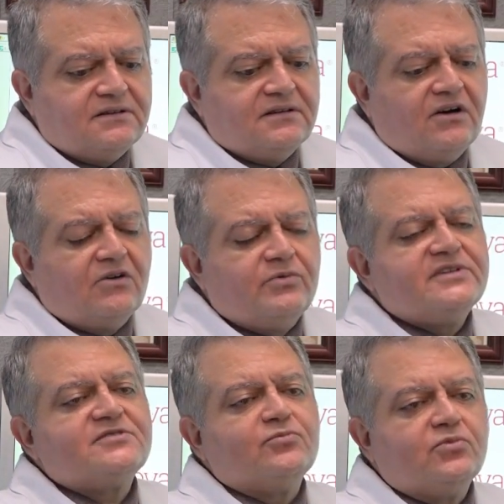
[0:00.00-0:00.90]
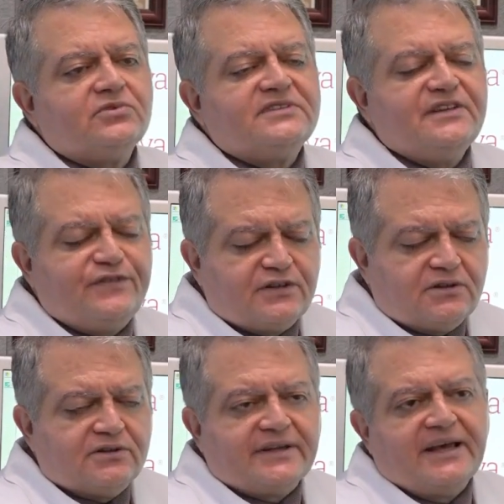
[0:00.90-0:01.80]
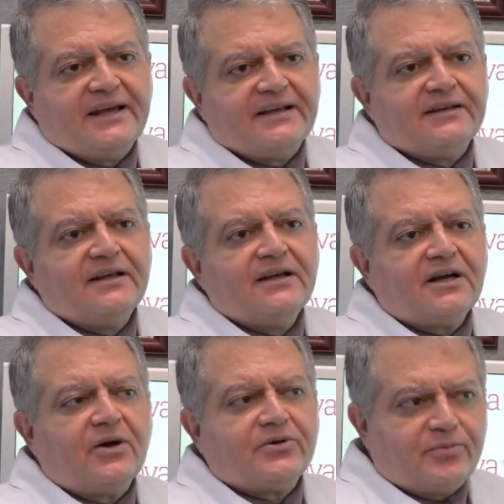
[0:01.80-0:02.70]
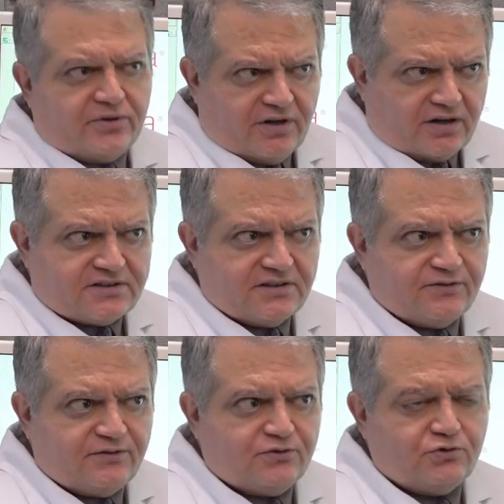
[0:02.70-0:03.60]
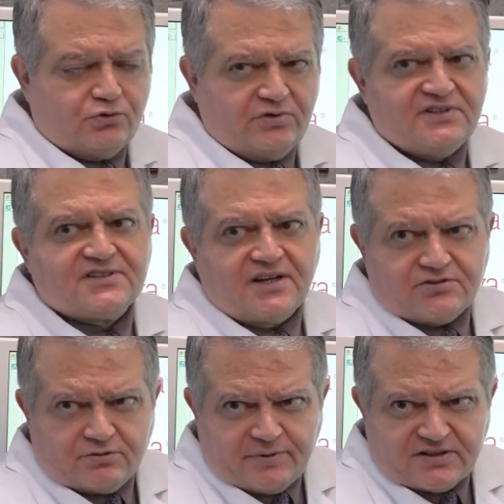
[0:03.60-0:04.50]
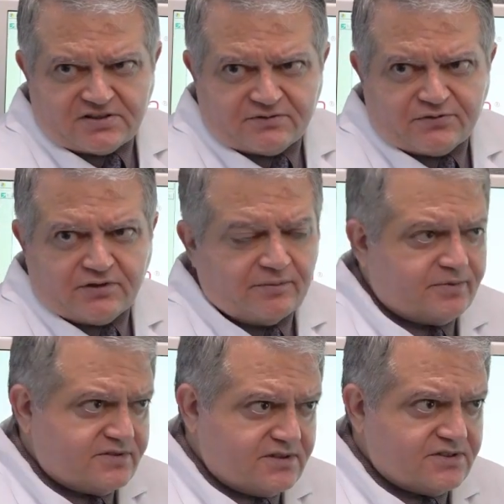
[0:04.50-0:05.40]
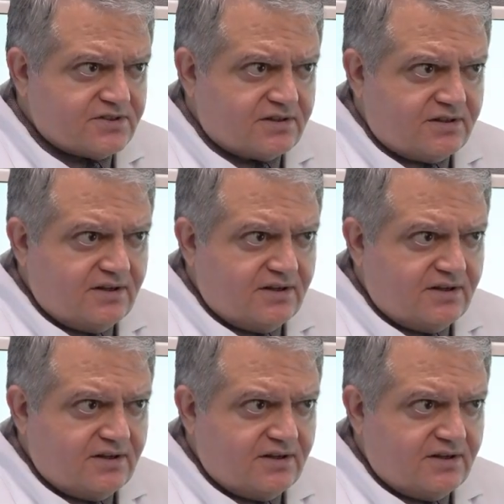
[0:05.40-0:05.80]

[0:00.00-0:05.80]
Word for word: always difficult and counterproductive to reschedule patients for a procedure.